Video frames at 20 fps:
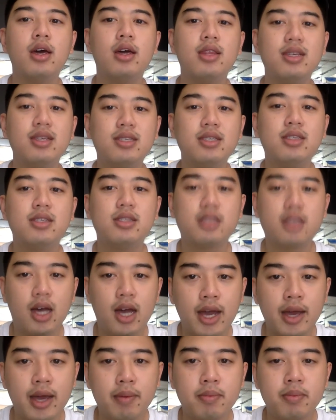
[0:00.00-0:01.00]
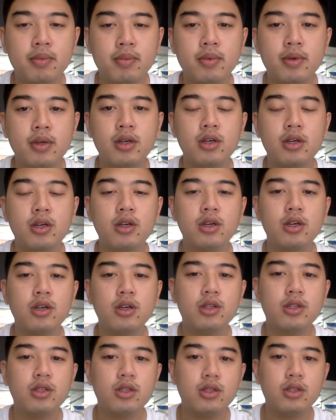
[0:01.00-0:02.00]
This is the time
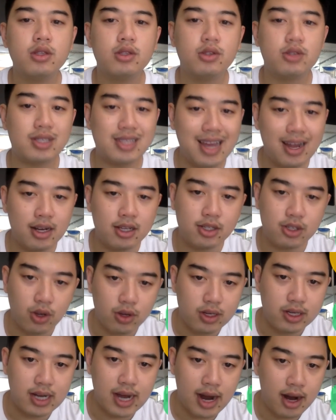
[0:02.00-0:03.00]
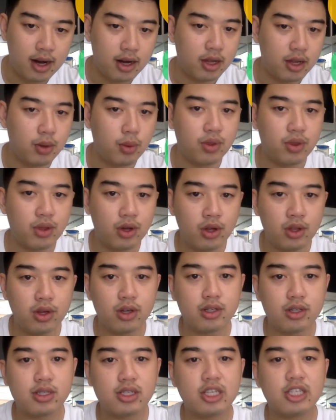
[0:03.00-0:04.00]
to stand in solidarity with
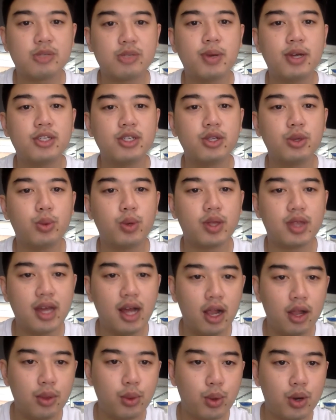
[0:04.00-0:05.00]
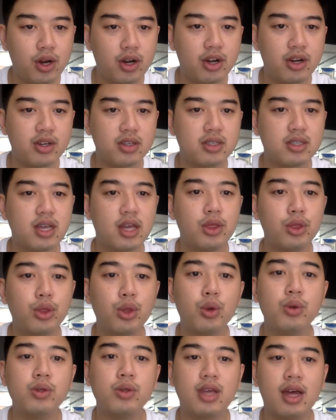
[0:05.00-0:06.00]
others, especially with health workers and
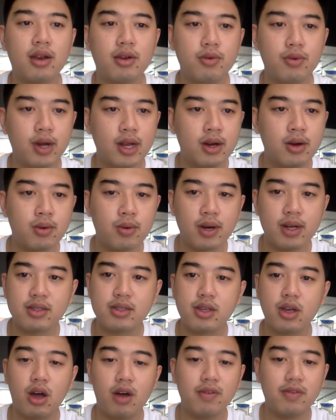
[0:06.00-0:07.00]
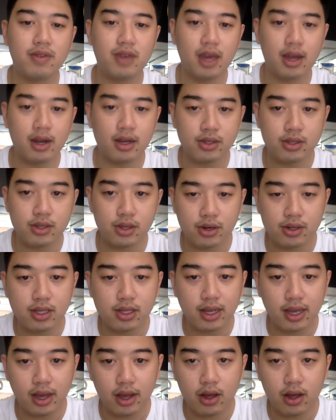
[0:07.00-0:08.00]
those at greater risk of getting
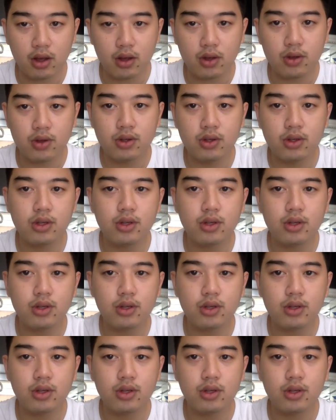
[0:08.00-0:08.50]
seriously ill.